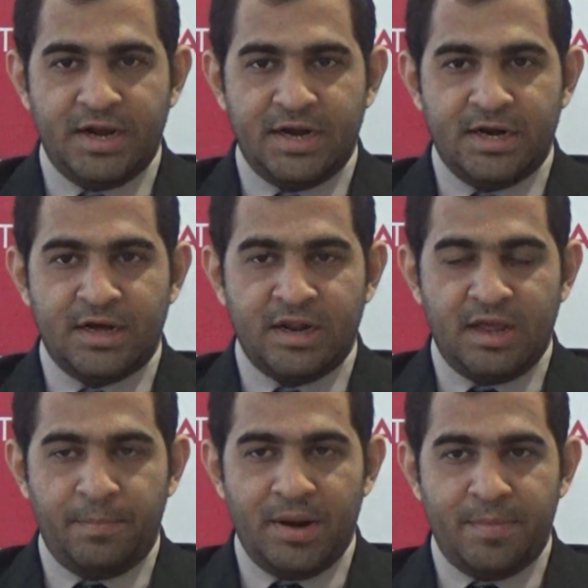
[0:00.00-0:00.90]
hinder
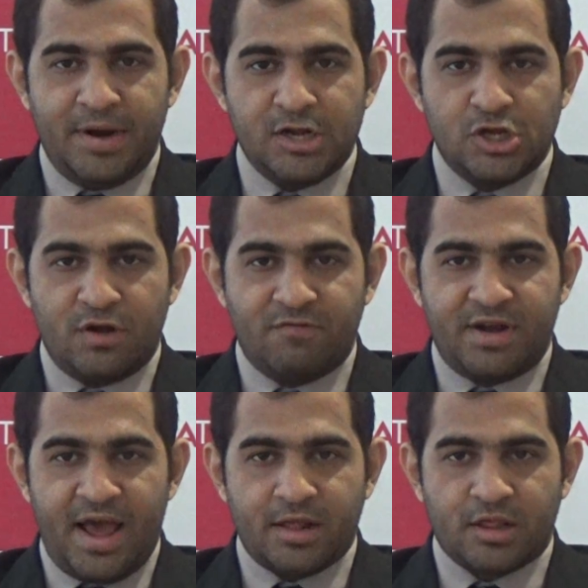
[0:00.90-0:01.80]
implementation of
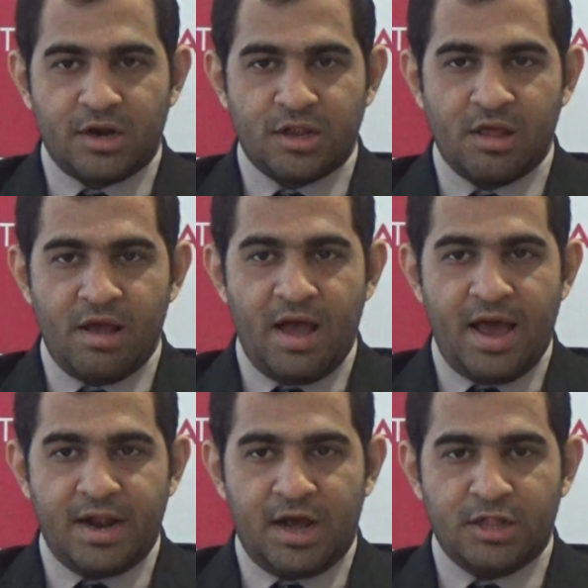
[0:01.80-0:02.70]
tax cuts
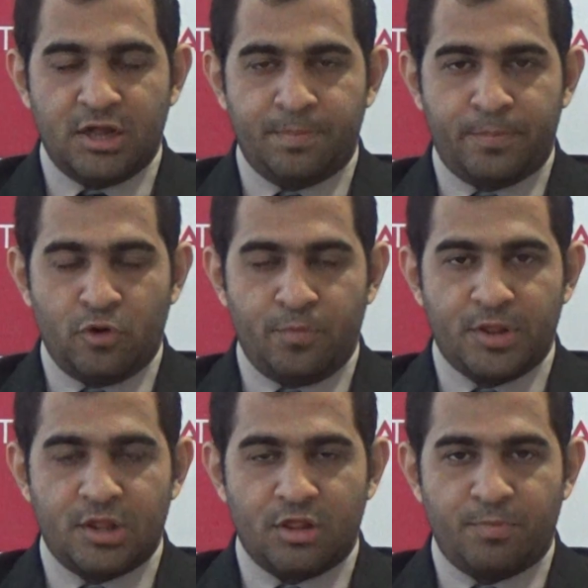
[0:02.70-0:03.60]
and other
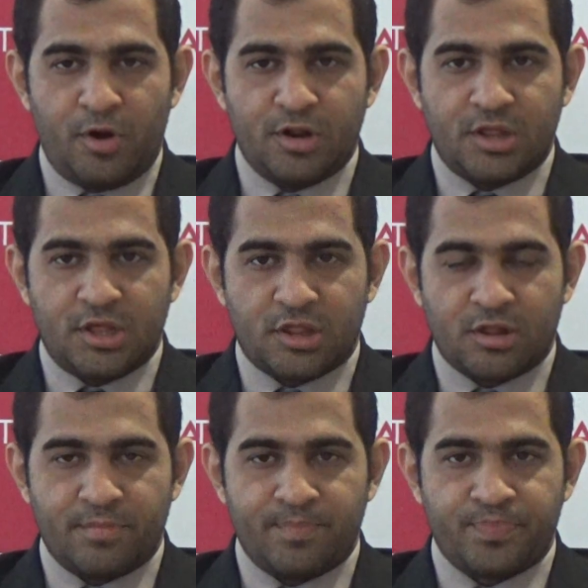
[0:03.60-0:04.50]
pro-business
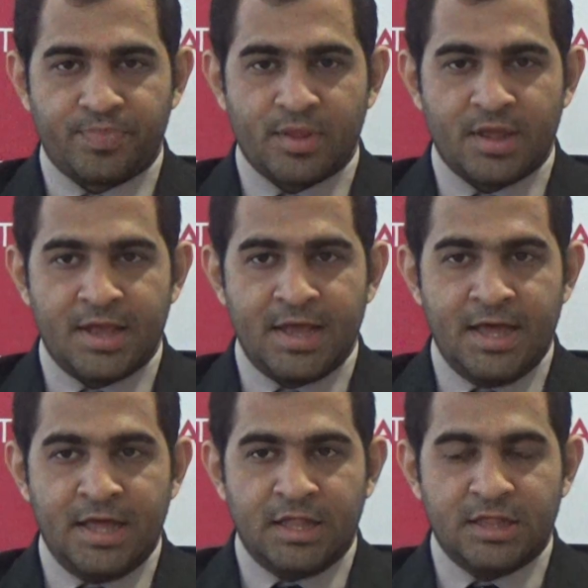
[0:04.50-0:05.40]
policies.
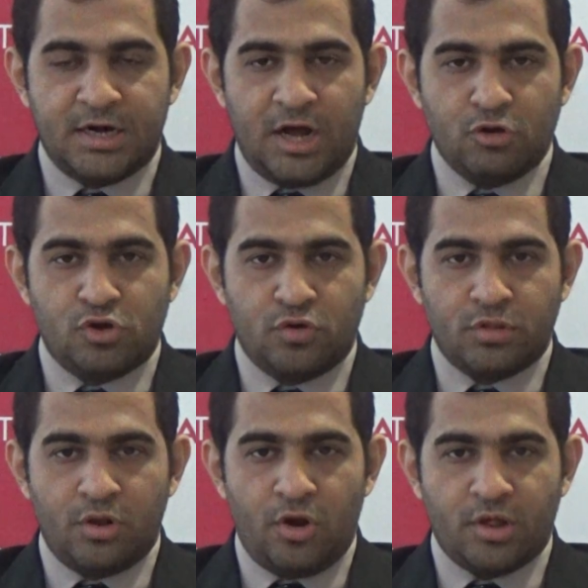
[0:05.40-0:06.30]
The Dow
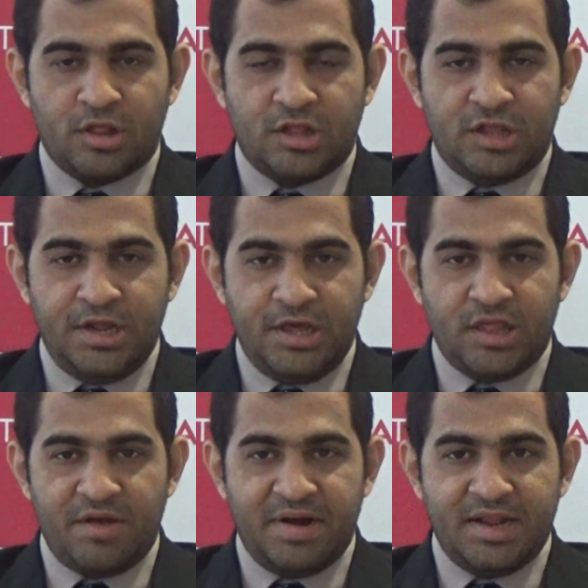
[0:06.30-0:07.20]
Jones lost
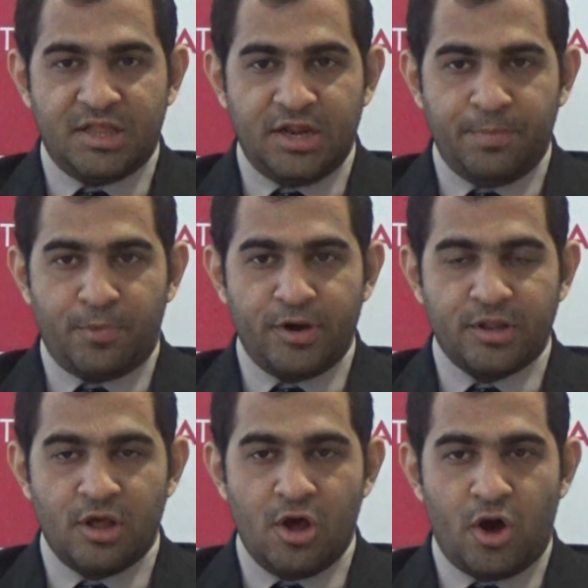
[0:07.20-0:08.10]
373
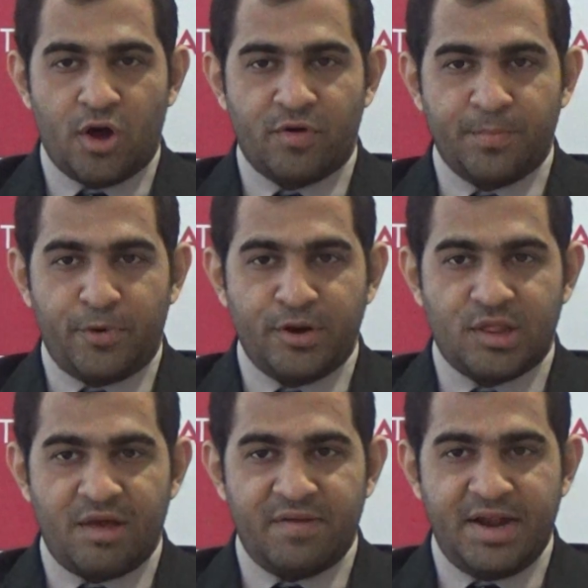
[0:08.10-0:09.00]
points or
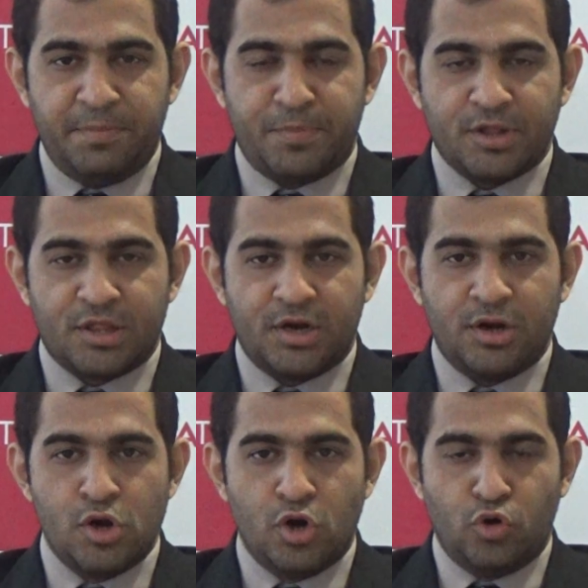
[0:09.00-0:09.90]
1.78%
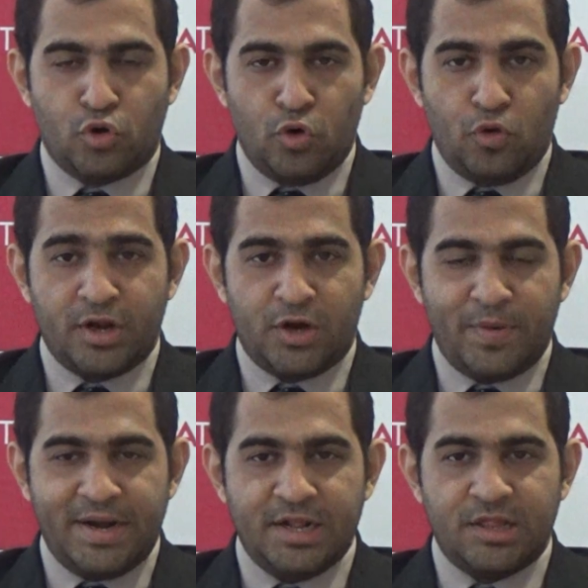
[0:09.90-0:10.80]
to close at
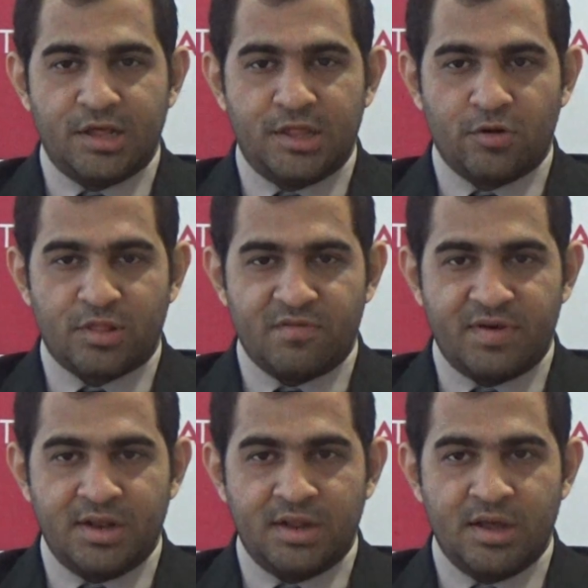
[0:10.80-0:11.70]

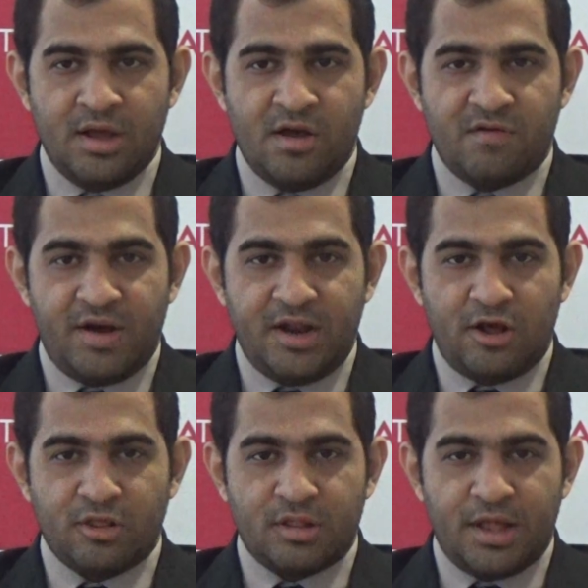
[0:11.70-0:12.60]
2607, while
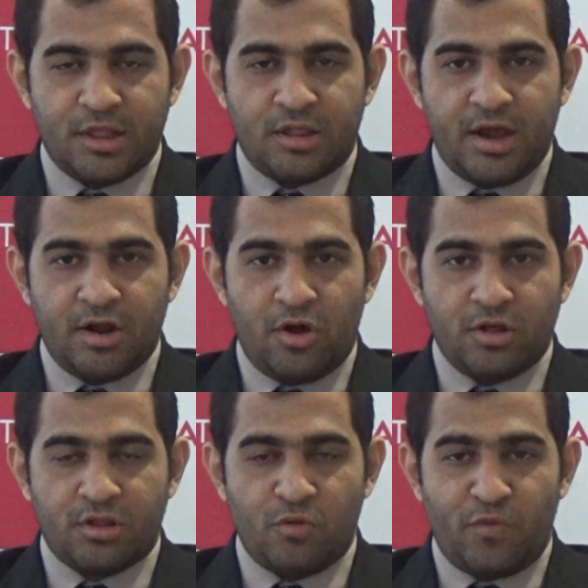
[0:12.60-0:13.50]
Nasdaq
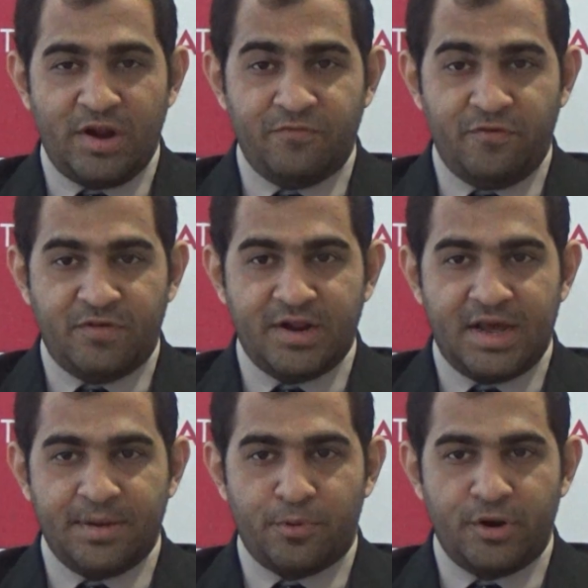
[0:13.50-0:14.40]
lost
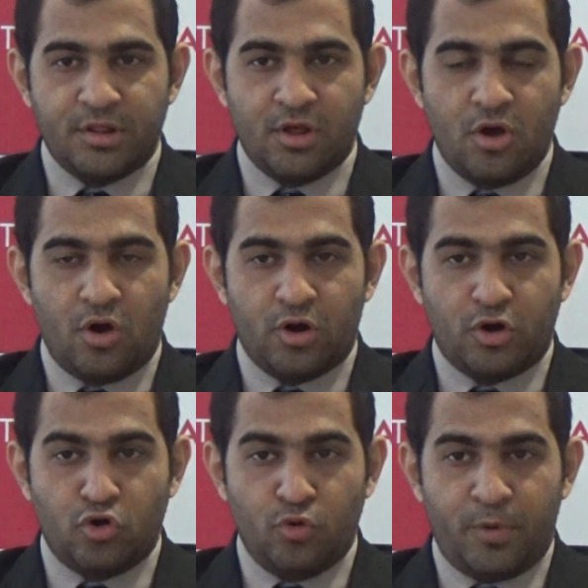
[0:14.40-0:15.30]
159 points
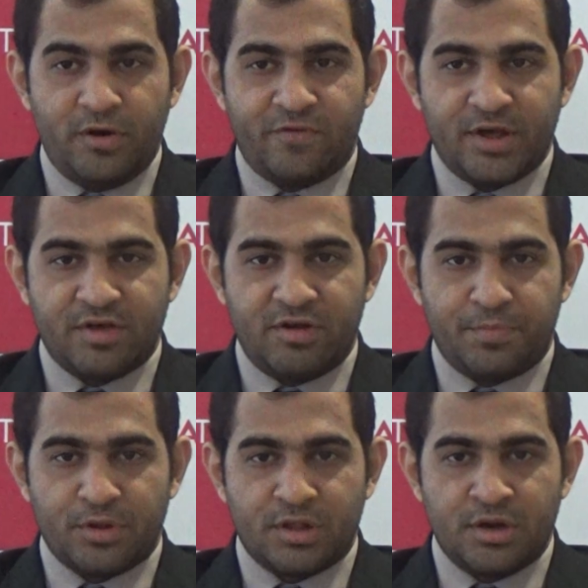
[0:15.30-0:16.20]
or
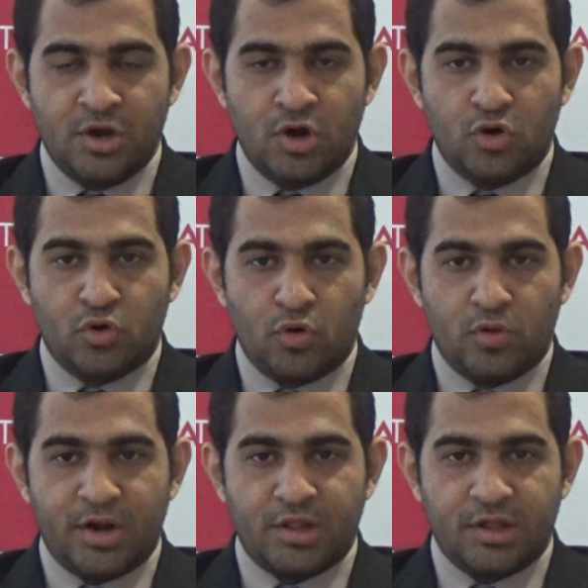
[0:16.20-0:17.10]
2.57% to
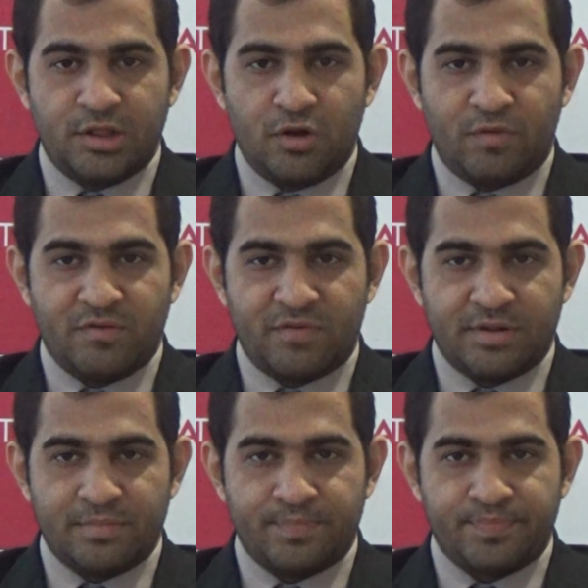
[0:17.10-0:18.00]
close at 6011.